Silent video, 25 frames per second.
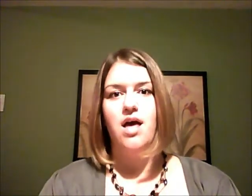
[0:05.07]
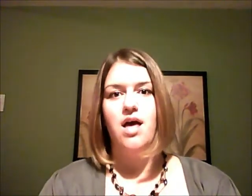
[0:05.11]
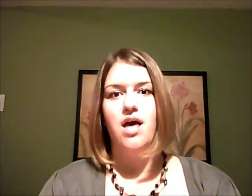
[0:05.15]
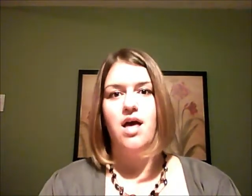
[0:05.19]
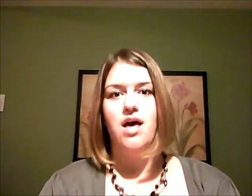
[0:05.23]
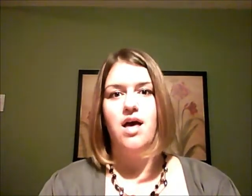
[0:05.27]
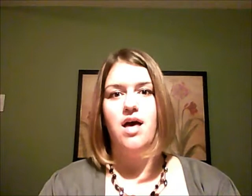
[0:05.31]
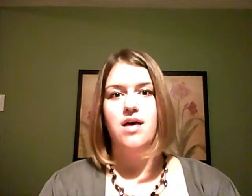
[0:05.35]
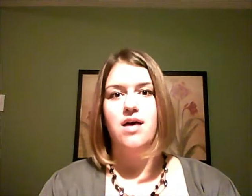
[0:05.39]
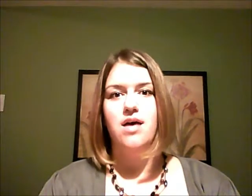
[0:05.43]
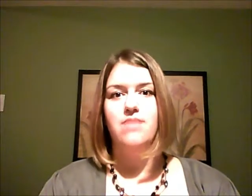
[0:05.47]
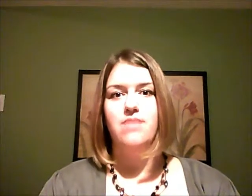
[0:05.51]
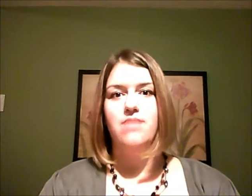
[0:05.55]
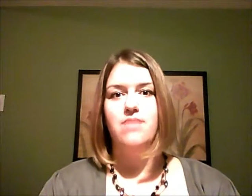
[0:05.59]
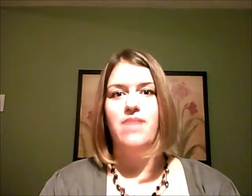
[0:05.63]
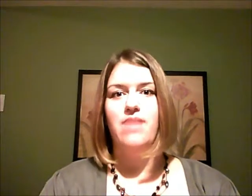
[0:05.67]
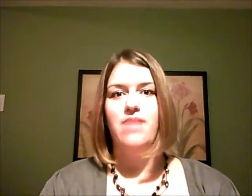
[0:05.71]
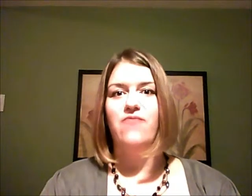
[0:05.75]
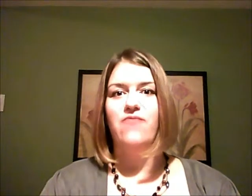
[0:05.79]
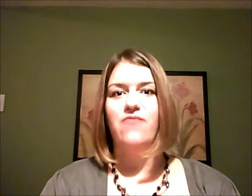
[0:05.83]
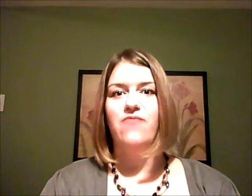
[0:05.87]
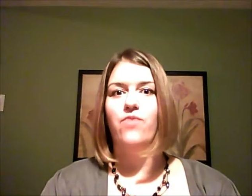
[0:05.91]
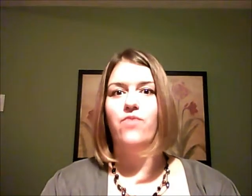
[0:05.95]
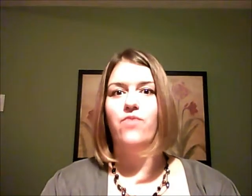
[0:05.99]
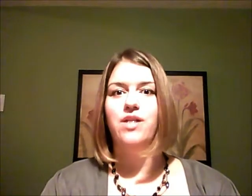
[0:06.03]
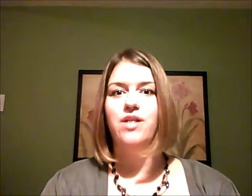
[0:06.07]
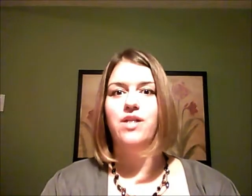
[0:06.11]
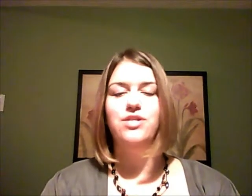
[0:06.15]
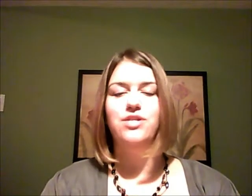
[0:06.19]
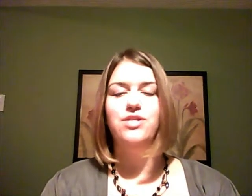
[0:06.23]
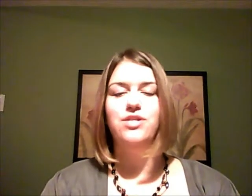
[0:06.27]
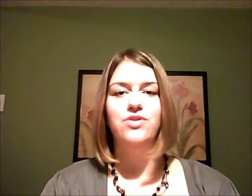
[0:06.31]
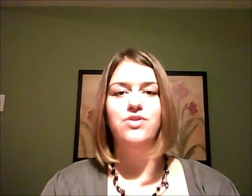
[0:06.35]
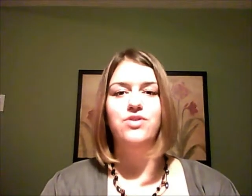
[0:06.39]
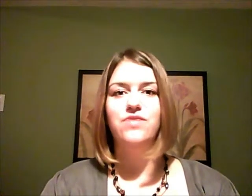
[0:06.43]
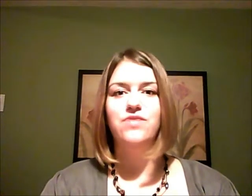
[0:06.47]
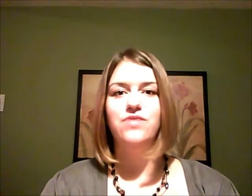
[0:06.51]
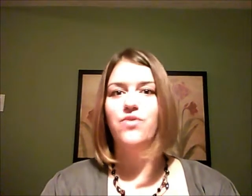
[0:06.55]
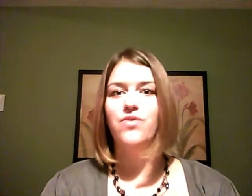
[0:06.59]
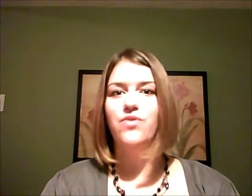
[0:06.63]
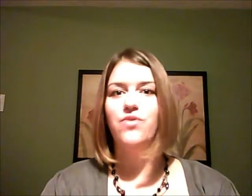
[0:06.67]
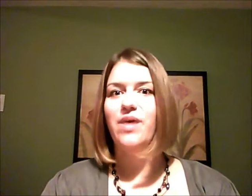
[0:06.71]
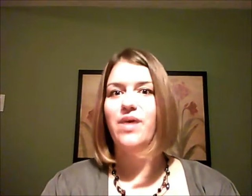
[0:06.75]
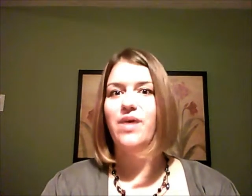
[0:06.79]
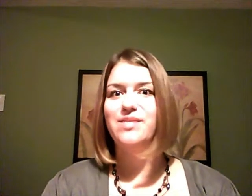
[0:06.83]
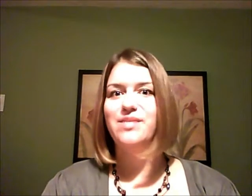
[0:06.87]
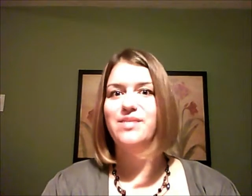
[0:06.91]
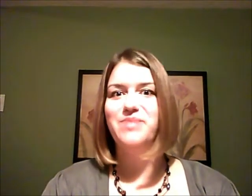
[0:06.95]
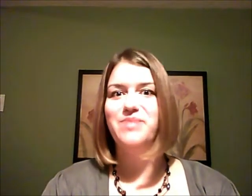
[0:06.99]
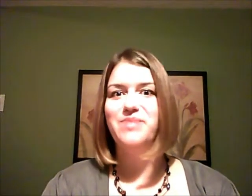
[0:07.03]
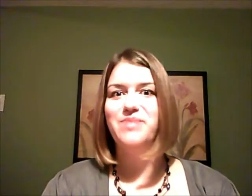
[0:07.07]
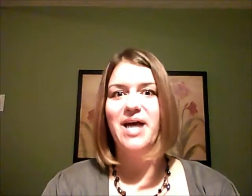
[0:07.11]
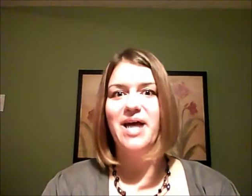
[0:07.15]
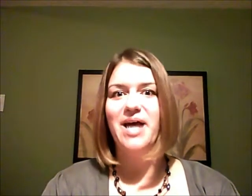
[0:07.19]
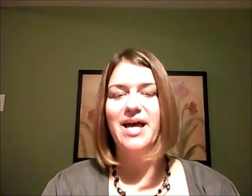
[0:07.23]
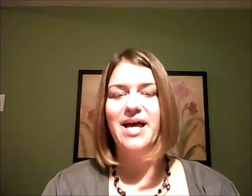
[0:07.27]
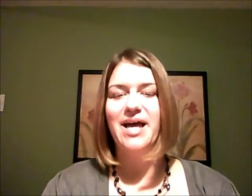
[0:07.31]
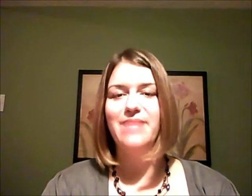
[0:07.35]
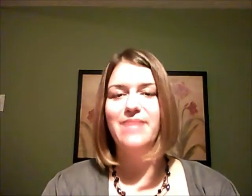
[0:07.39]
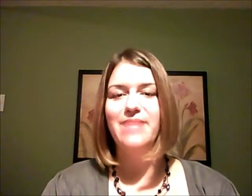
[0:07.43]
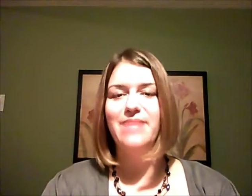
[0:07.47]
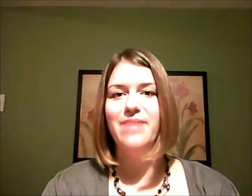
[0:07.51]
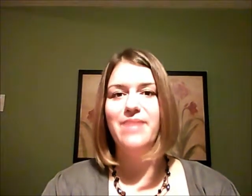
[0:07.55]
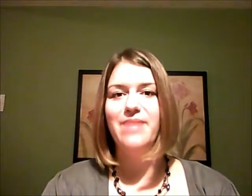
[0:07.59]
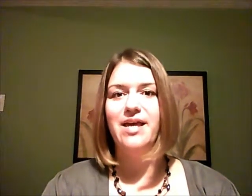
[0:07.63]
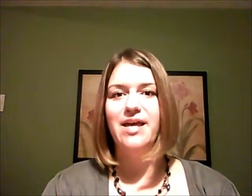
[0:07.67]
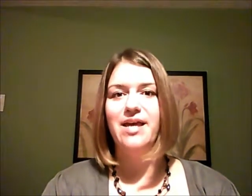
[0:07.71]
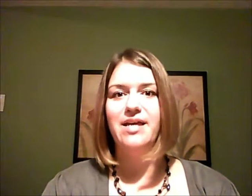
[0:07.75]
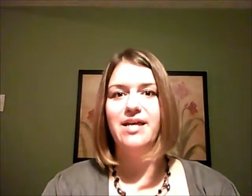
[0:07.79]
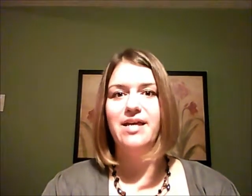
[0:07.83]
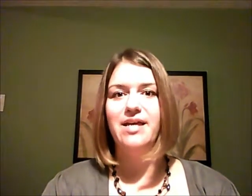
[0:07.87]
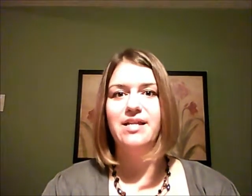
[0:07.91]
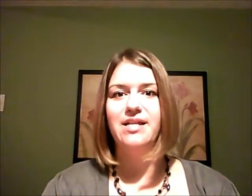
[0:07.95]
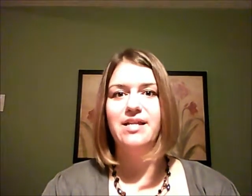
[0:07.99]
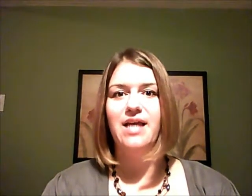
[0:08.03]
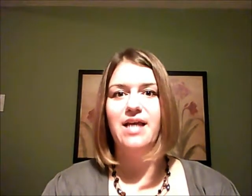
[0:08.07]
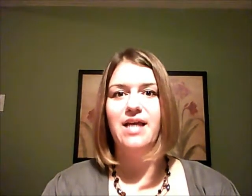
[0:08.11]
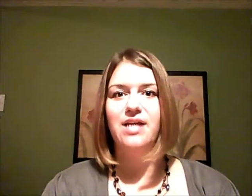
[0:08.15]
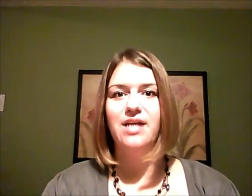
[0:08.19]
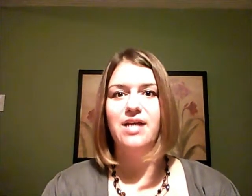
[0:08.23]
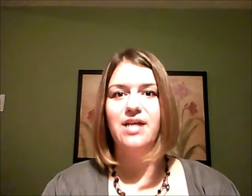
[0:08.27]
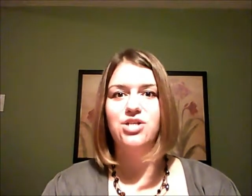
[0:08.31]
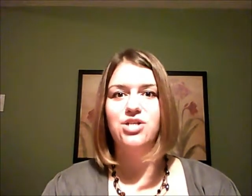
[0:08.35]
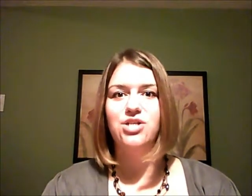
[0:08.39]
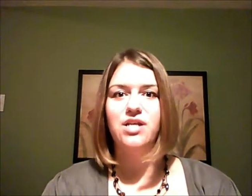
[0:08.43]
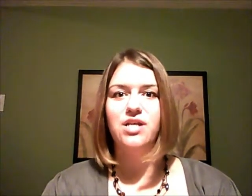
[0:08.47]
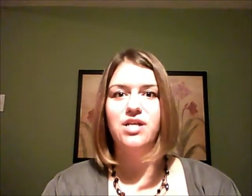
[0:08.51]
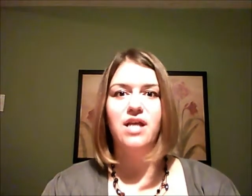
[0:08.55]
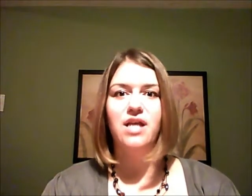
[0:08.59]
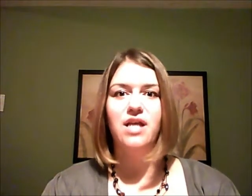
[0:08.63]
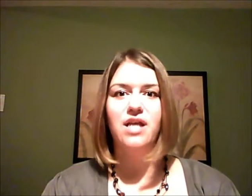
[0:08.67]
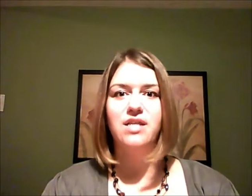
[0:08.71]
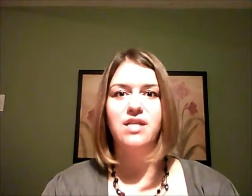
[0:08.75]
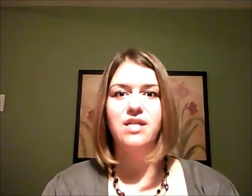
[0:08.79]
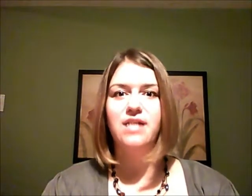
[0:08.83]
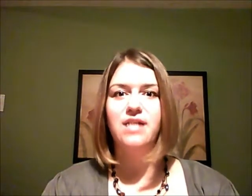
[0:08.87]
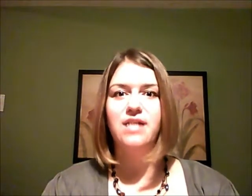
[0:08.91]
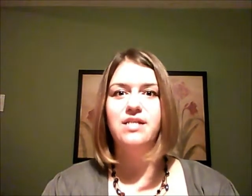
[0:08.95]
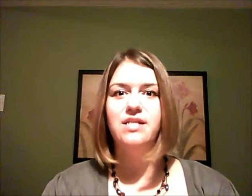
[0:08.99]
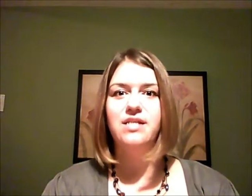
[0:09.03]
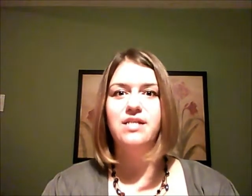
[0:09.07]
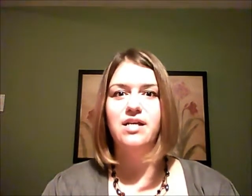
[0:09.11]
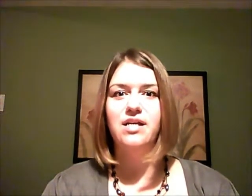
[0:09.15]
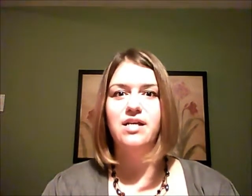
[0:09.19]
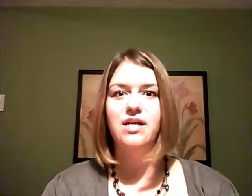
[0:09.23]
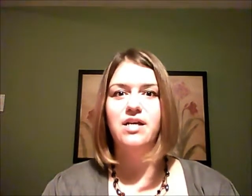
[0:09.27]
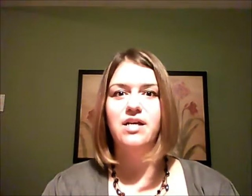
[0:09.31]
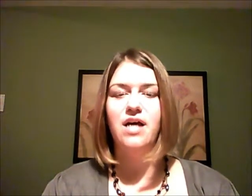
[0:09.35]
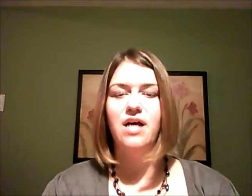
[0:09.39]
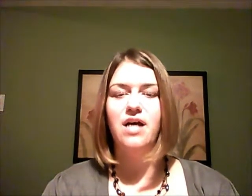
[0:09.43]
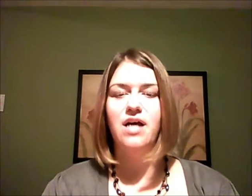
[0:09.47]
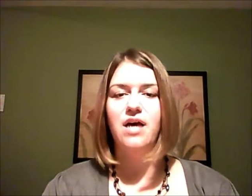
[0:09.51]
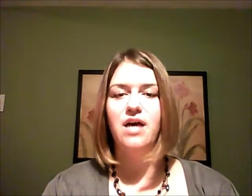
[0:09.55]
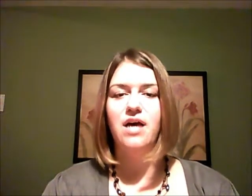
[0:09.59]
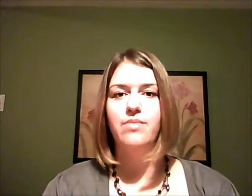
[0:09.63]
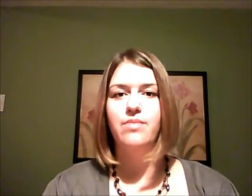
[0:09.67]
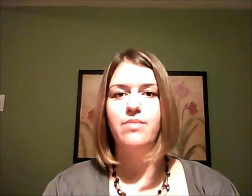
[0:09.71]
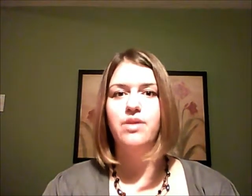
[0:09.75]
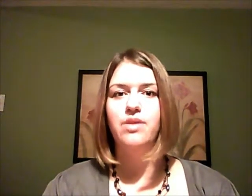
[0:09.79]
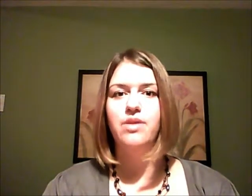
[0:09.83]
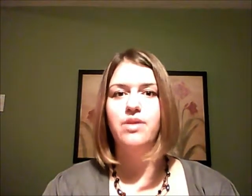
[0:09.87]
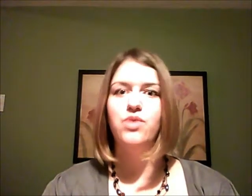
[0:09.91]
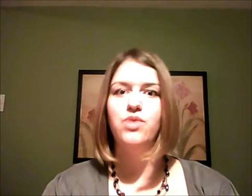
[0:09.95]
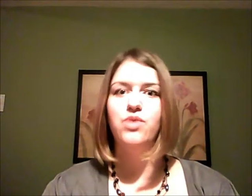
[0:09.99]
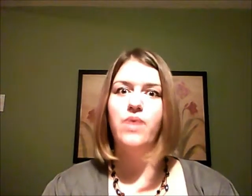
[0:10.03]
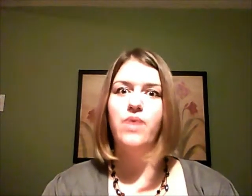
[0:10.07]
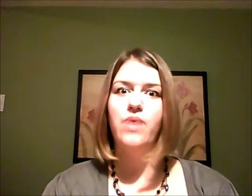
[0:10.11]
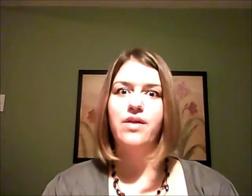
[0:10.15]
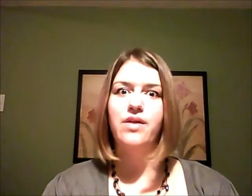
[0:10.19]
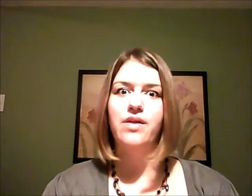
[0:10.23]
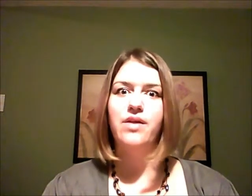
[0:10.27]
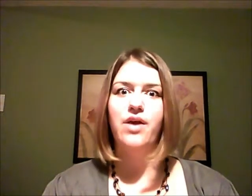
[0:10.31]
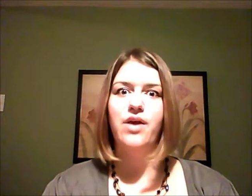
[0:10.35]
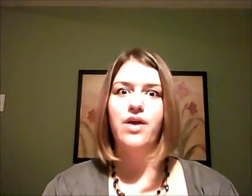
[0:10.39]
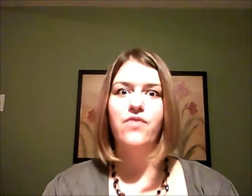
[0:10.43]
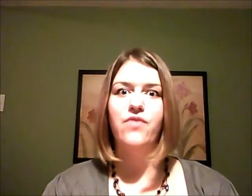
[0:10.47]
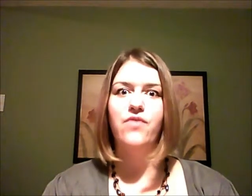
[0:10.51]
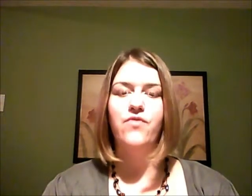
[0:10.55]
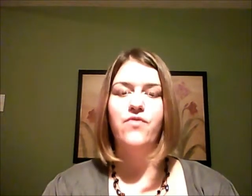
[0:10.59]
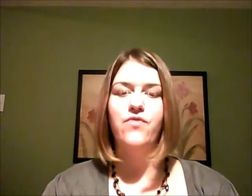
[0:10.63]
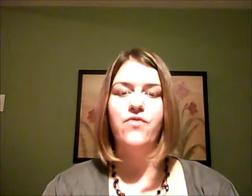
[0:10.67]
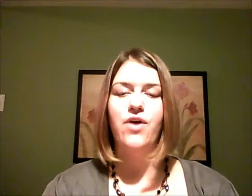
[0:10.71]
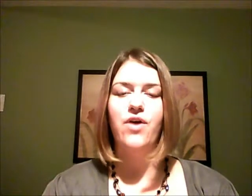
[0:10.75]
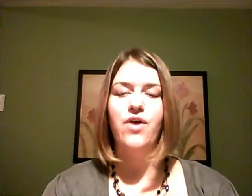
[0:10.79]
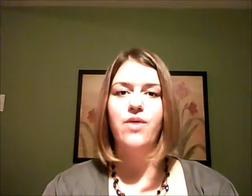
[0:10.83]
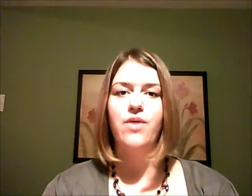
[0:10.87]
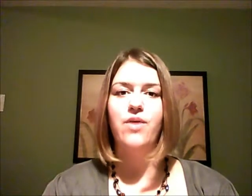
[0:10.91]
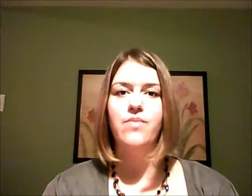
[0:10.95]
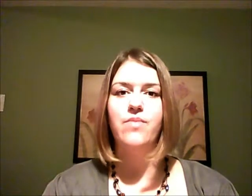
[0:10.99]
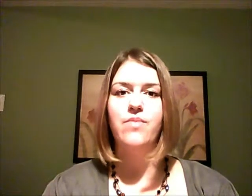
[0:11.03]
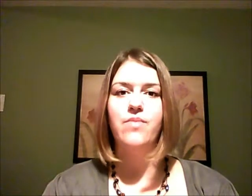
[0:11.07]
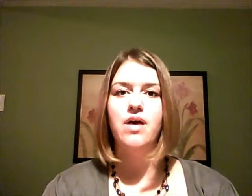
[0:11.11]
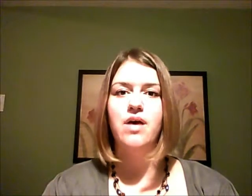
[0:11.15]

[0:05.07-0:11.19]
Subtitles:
I wanted to do this for quite some time and actually got the idea a little while ago from